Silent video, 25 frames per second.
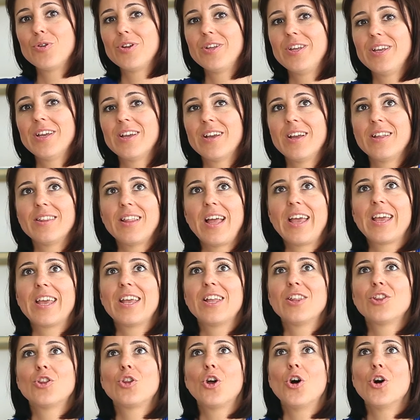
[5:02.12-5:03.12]
weaning, and I
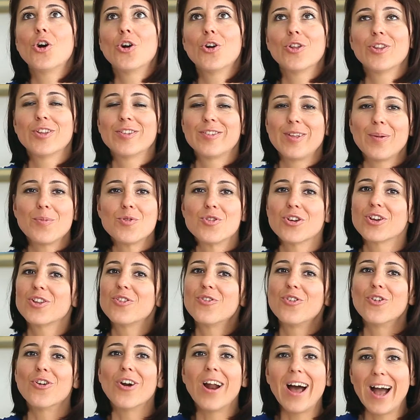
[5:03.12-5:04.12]
can talk on the subject
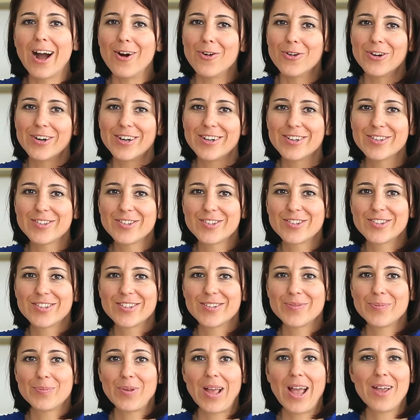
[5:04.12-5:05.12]
for hours.
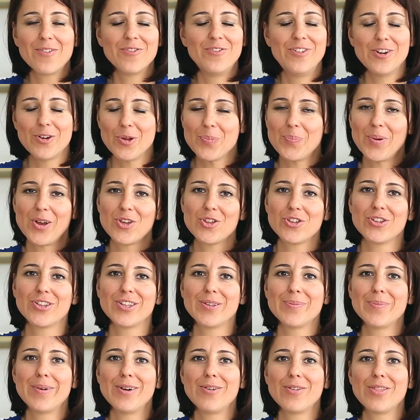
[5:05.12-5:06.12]
I'm very
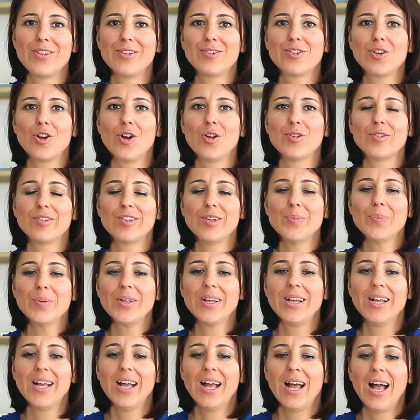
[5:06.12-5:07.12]
passionate about this concept.
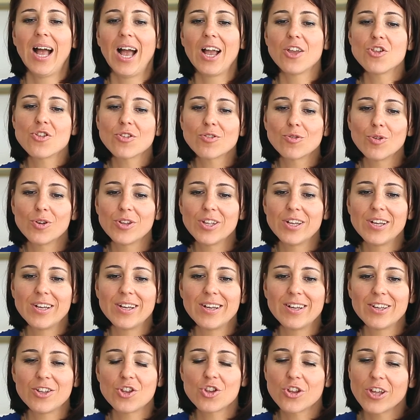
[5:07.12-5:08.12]
I just want
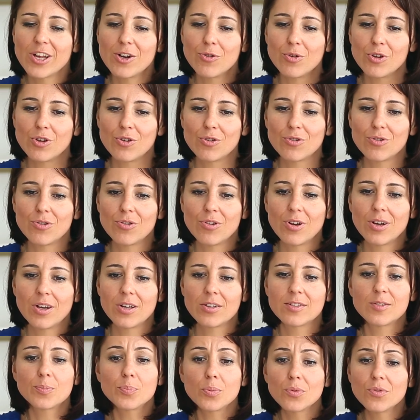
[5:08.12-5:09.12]
to share with you,
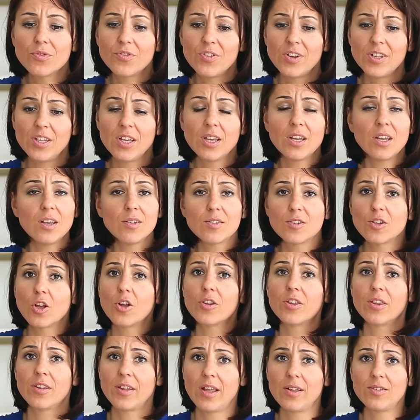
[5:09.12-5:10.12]
spoon feeding is
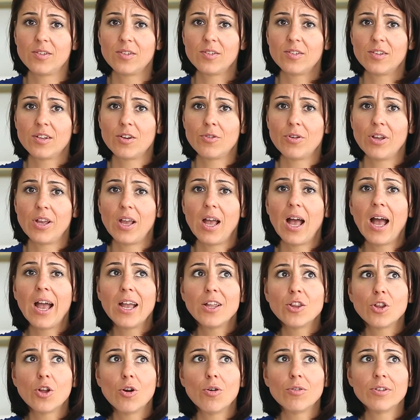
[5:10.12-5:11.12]
not necessary. I
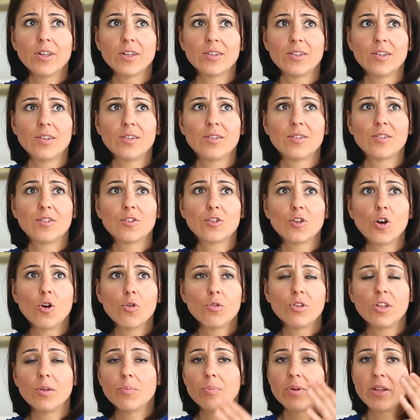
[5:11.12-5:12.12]
know that it's
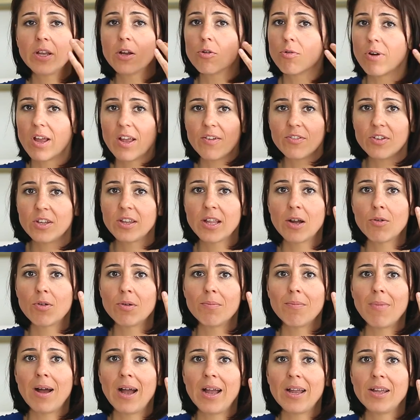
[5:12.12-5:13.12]
so deeply engraved in our
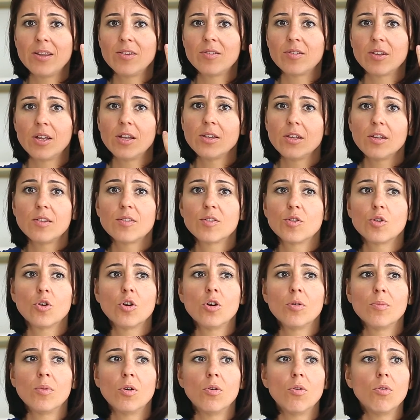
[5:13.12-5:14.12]
minds, and it's
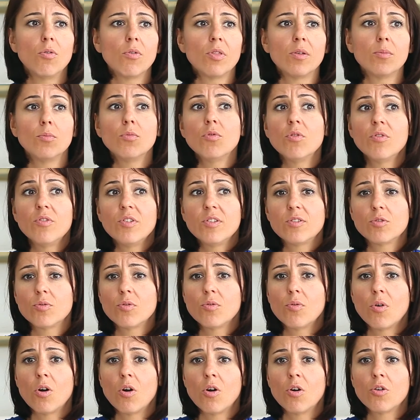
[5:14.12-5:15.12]
normal. All the movies we
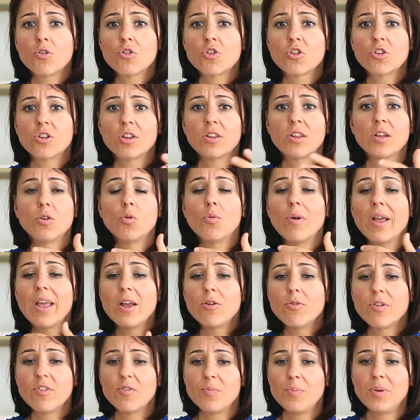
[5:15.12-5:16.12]
watched, the
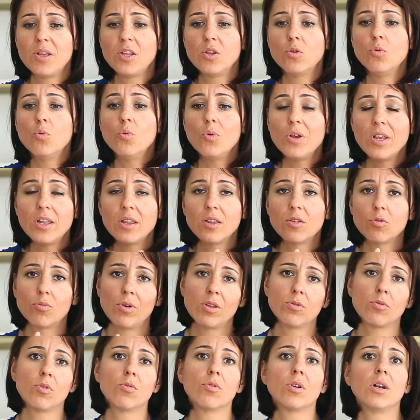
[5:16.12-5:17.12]
way we've been weaned
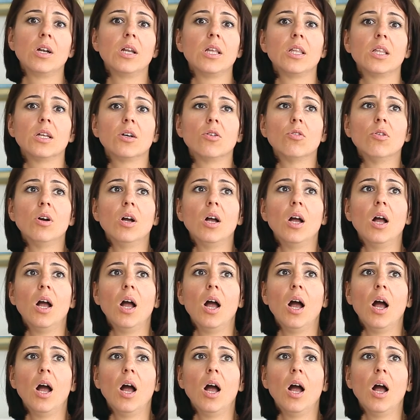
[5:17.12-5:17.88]
when we were little.